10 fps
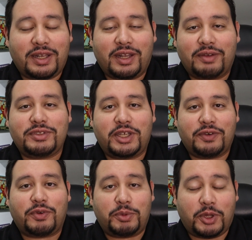I'd love to
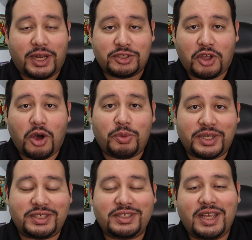hear from you. And as
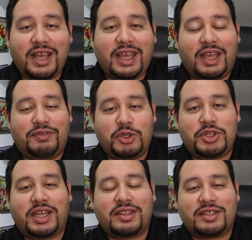always, if you
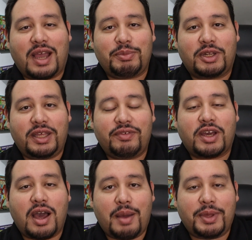take the time to leave a
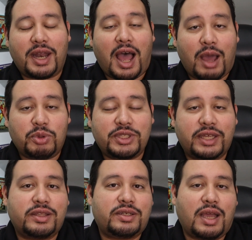comment, I will
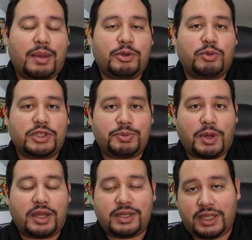take the time to
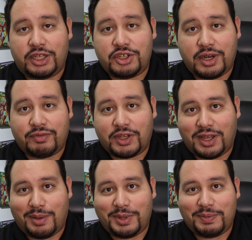respond to each and every
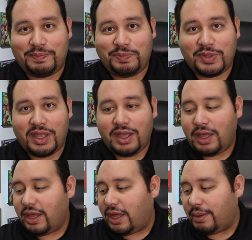comment.
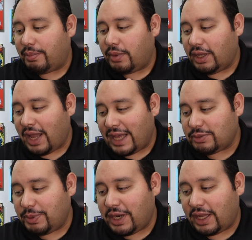
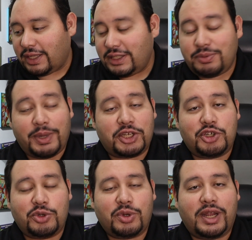Last but not least, make
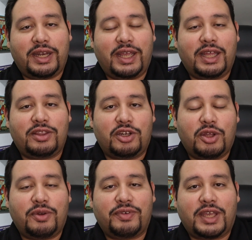sure and hit the
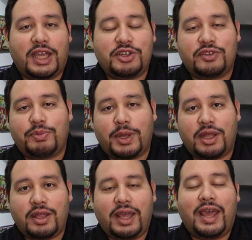notifications
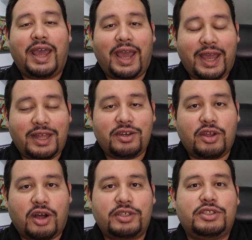bell, and
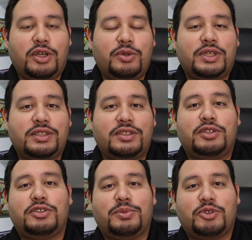also
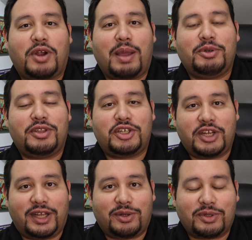consider subscribing to the
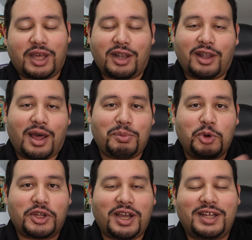channel. Got a lot
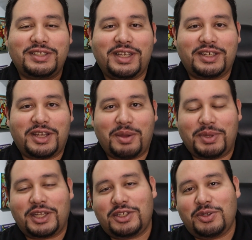more content
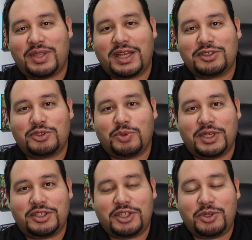coming in
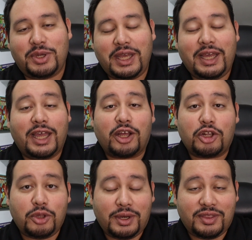2022,
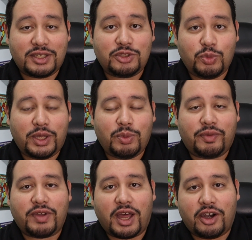including this week
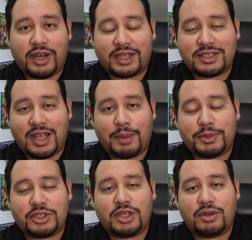we've got our next
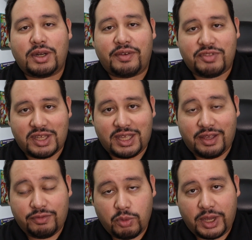episode of the
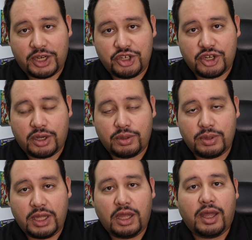giveaway show
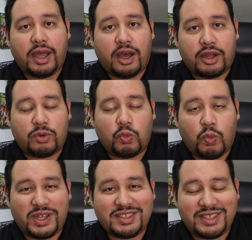on
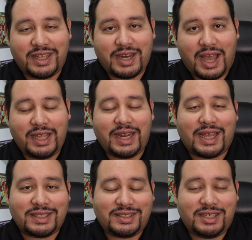Wednesday night
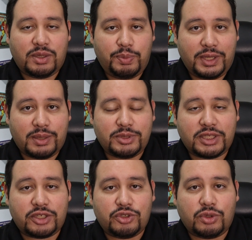at 10 p.m.
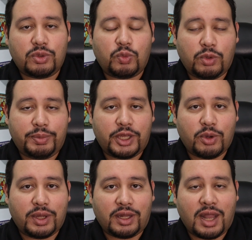Central. We'll be
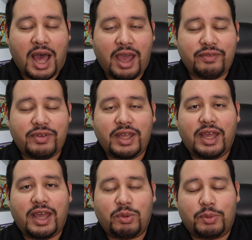going live.
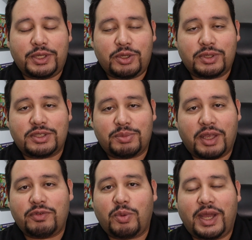We'll be doing some
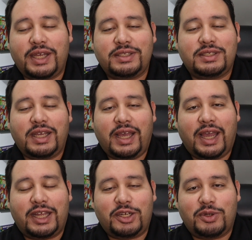giveaways
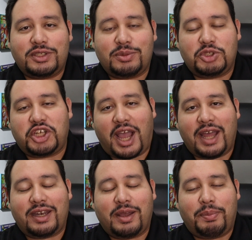and doing some
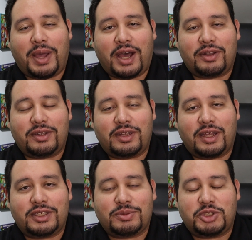chatting about
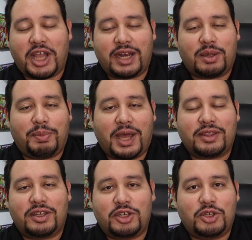
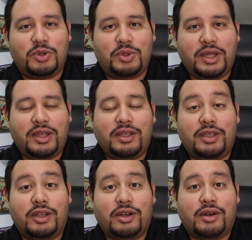the new
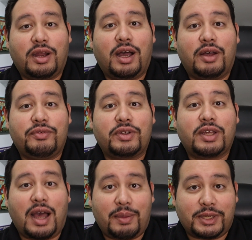year of
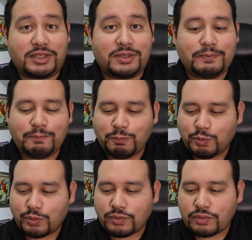comics.
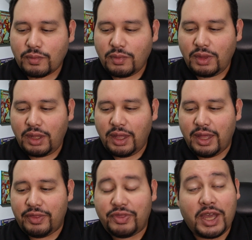
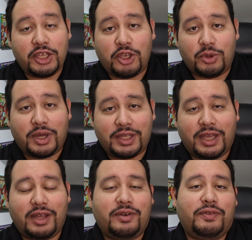Thank you
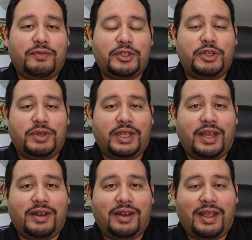again for tuning
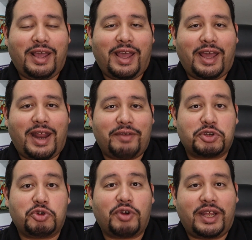in, and have
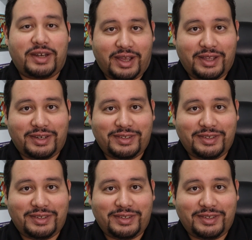a great night.